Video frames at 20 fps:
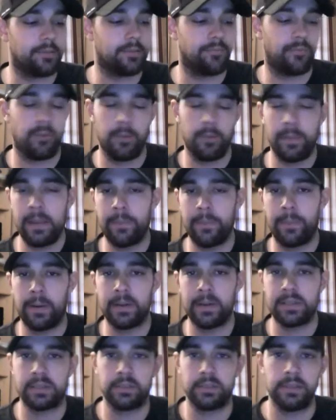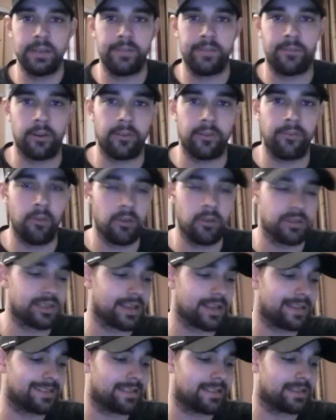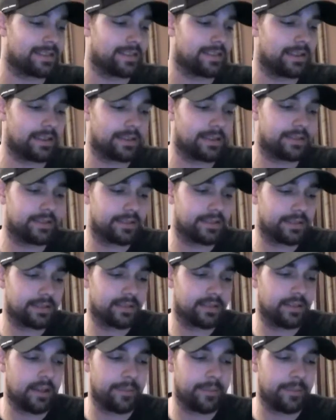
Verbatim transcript: for me personally, for a full size, that's that's.